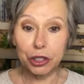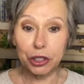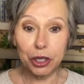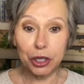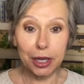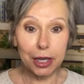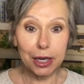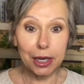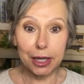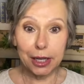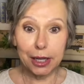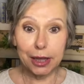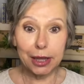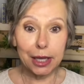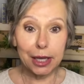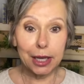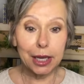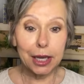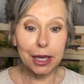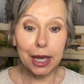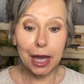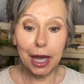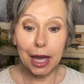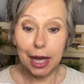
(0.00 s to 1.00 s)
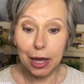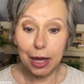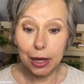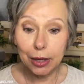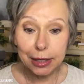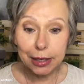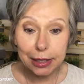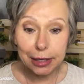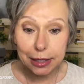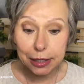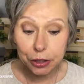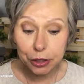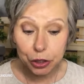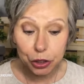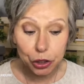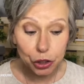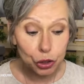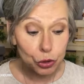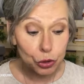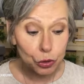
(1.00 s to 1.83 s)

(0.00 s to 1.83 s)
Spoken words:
anything I need to do